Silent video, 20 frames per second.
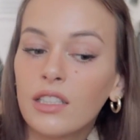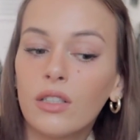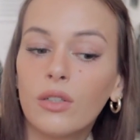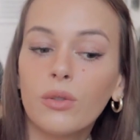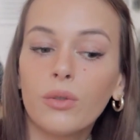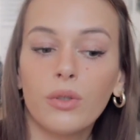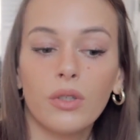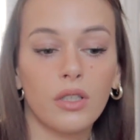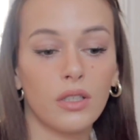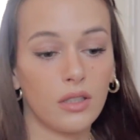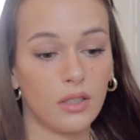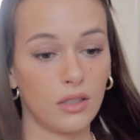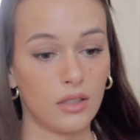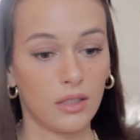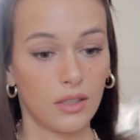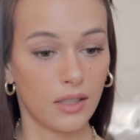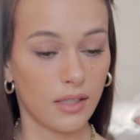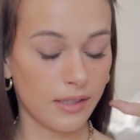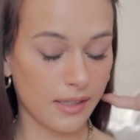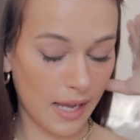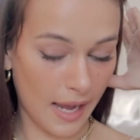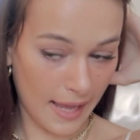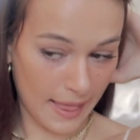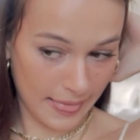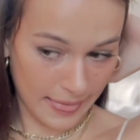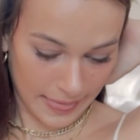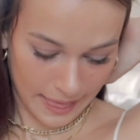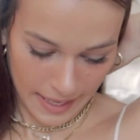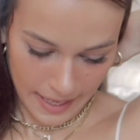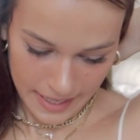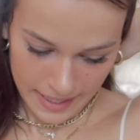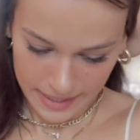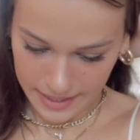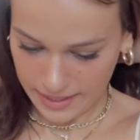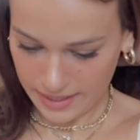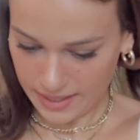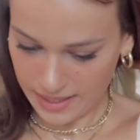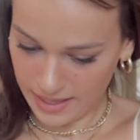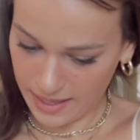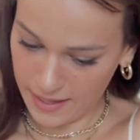Oh, because I
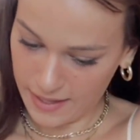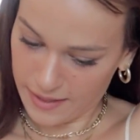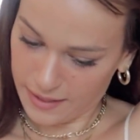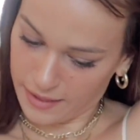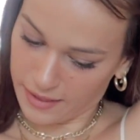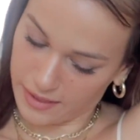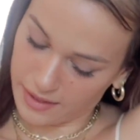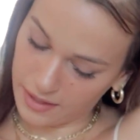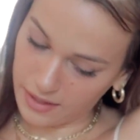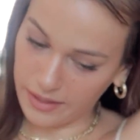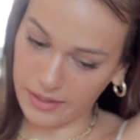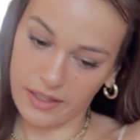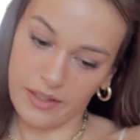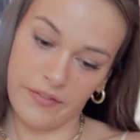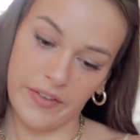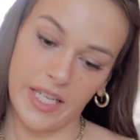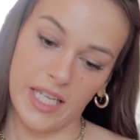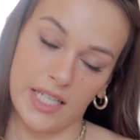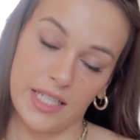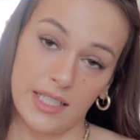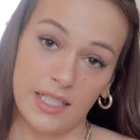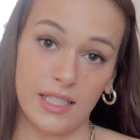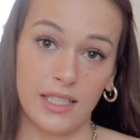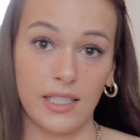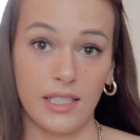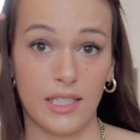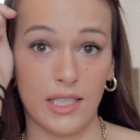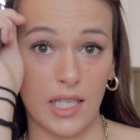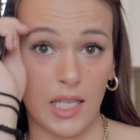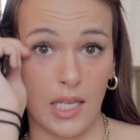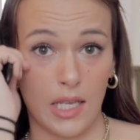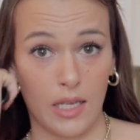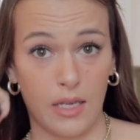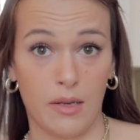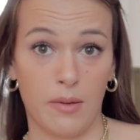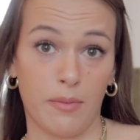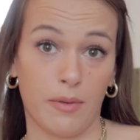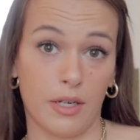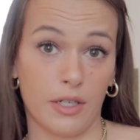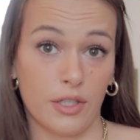like the look of it
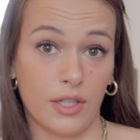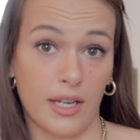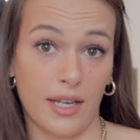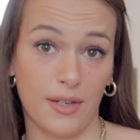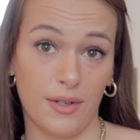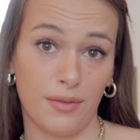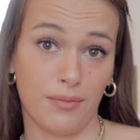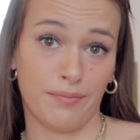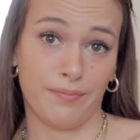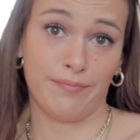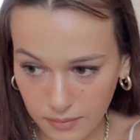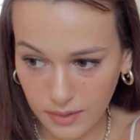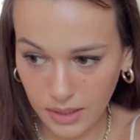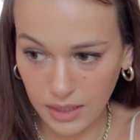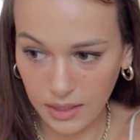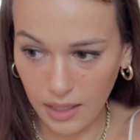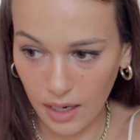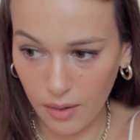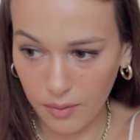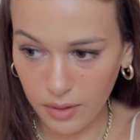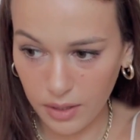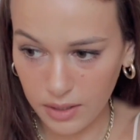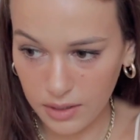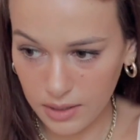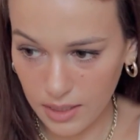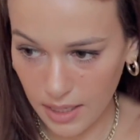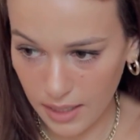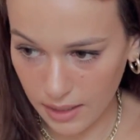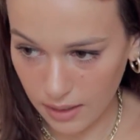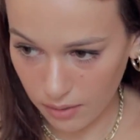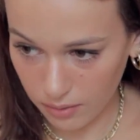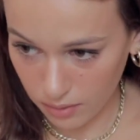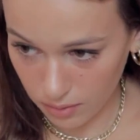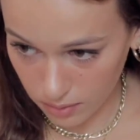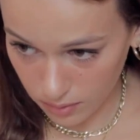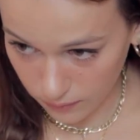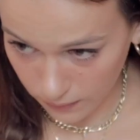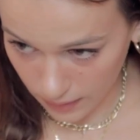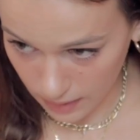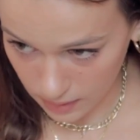brushed out. Now we're gonna take out
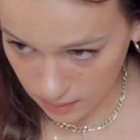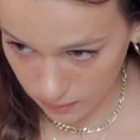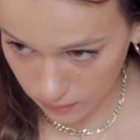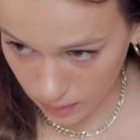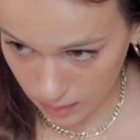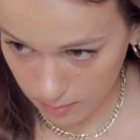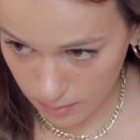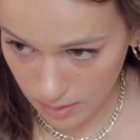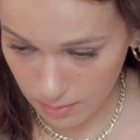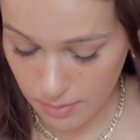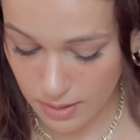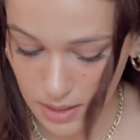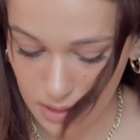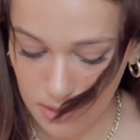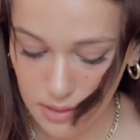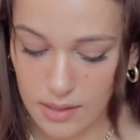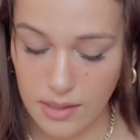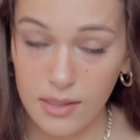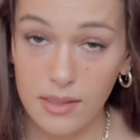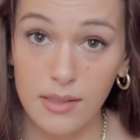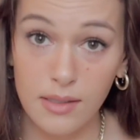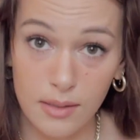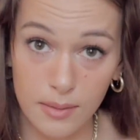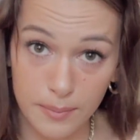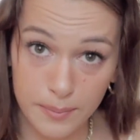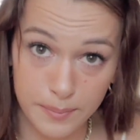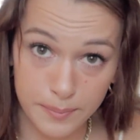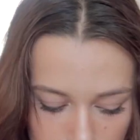those face framing pieces